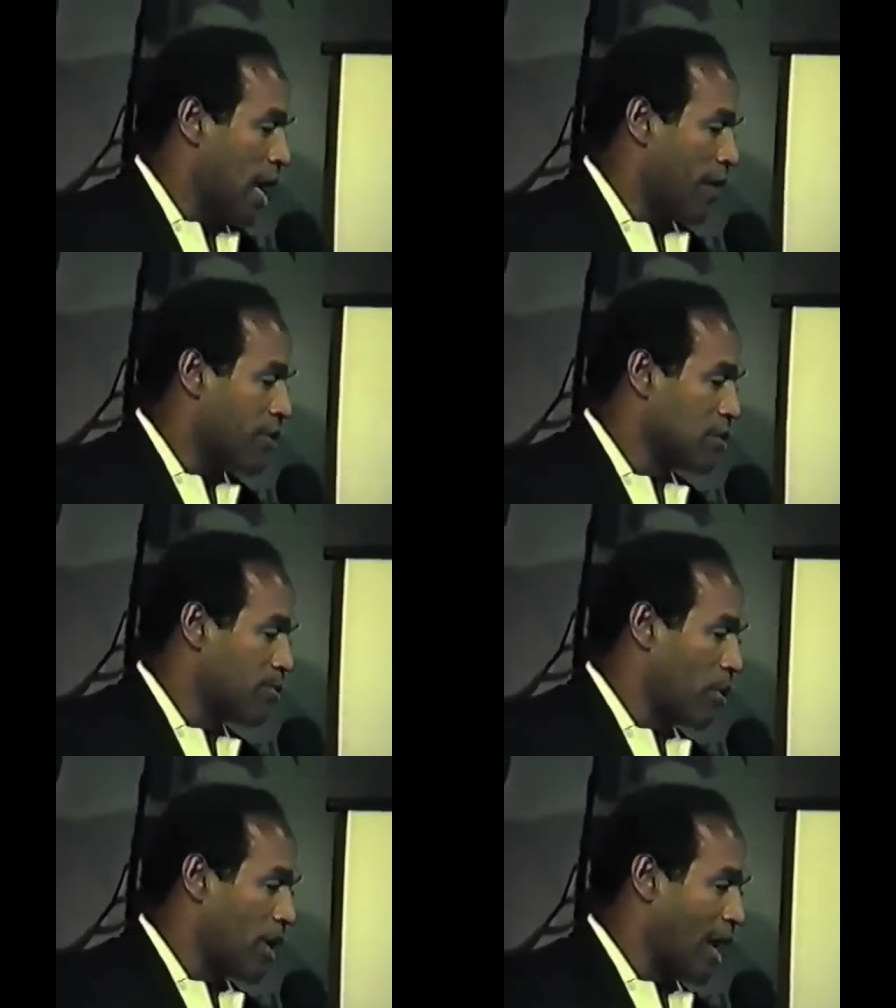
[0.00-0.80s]
At this
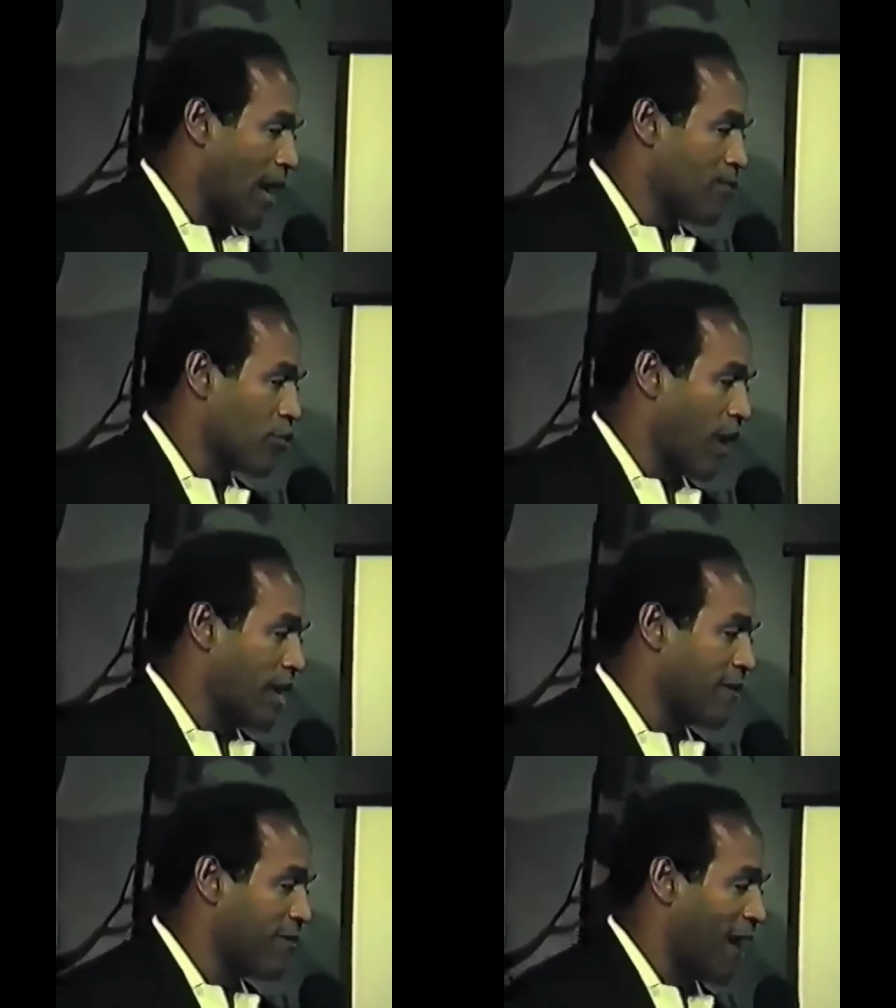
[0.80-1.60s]
point, I'm
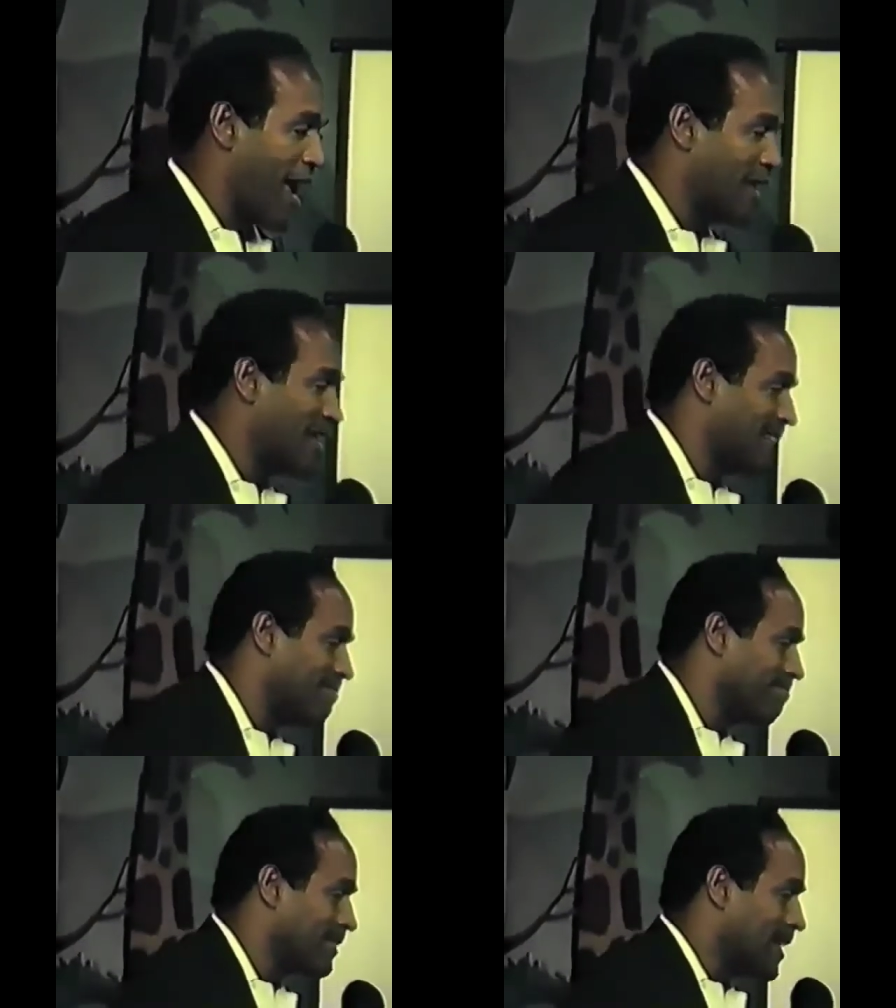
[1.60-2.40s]
trying to find
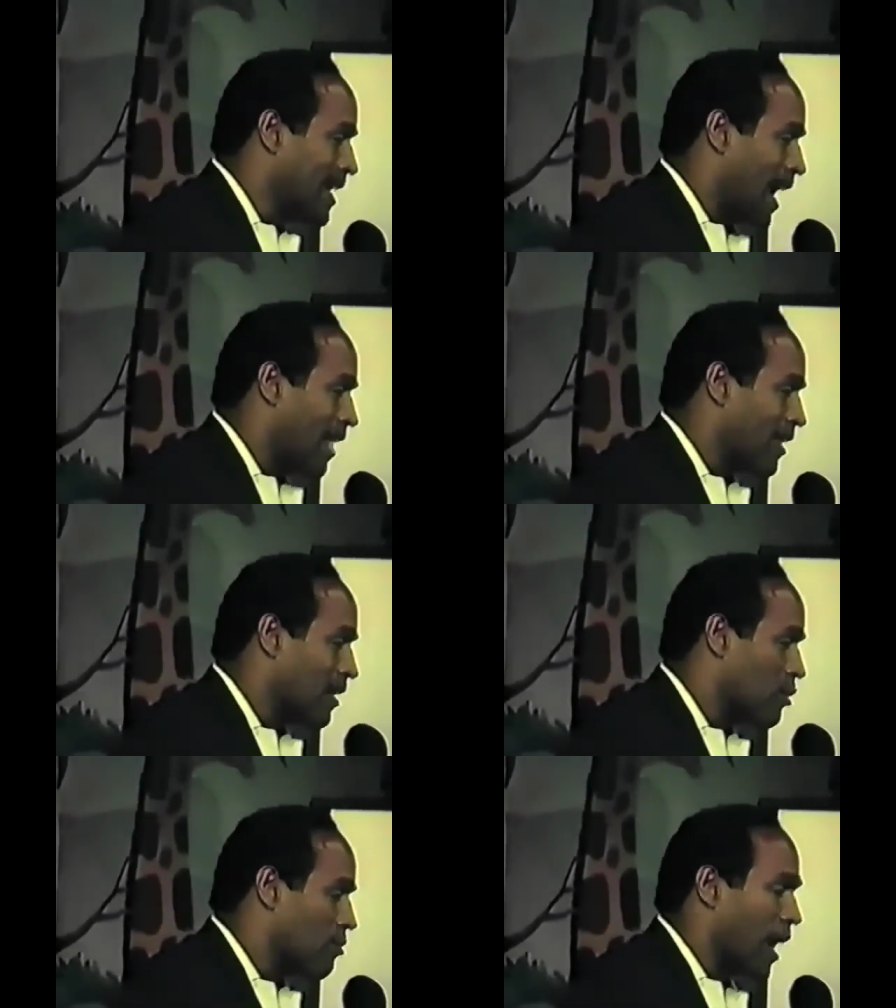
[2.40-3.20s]
I
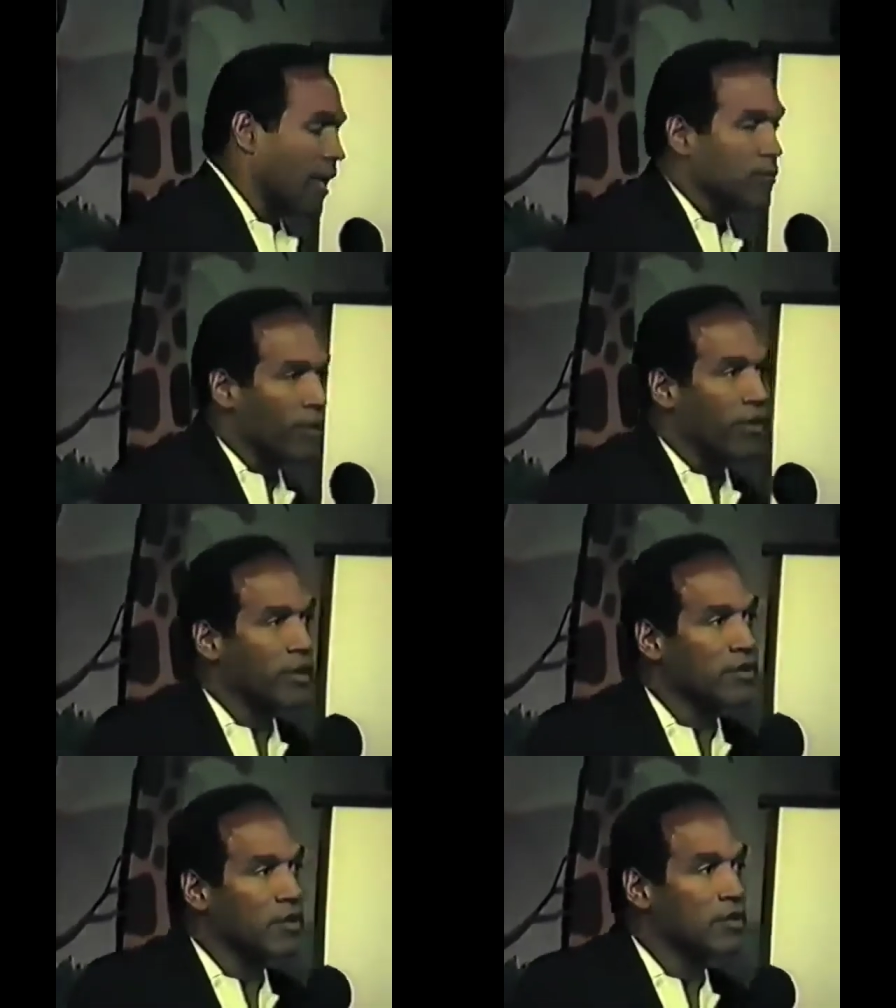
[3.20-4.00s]
think through my
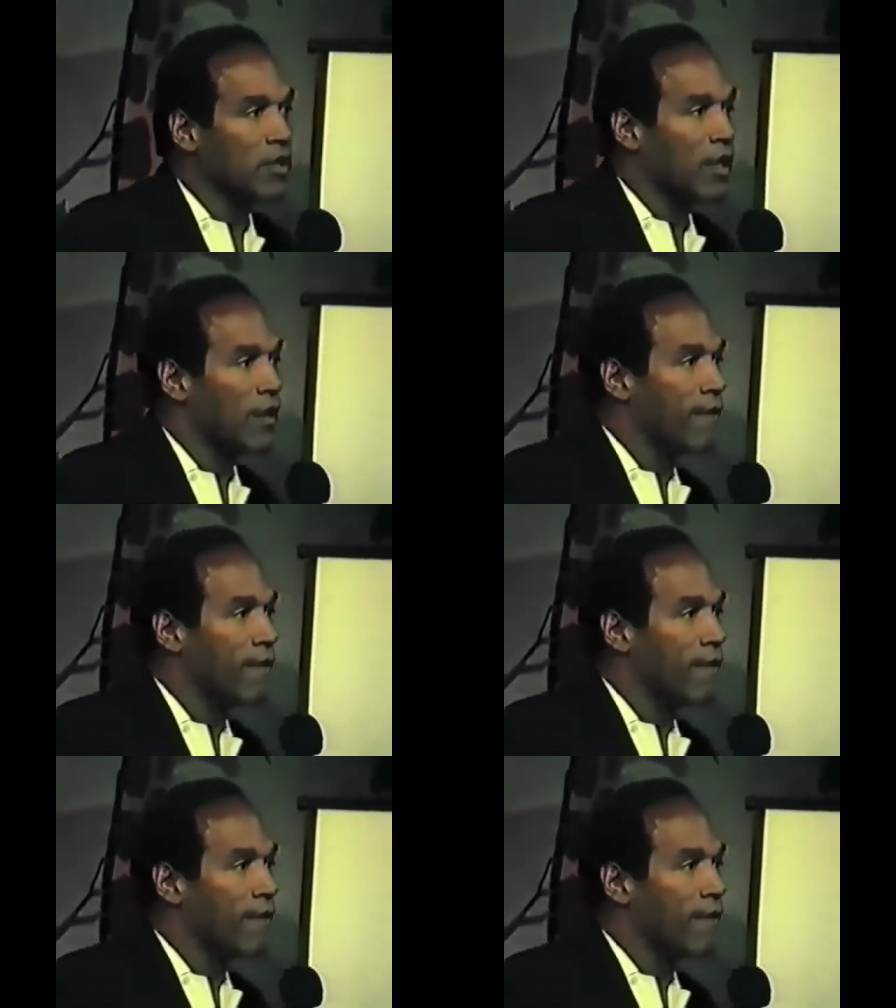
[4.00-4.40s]
experiences,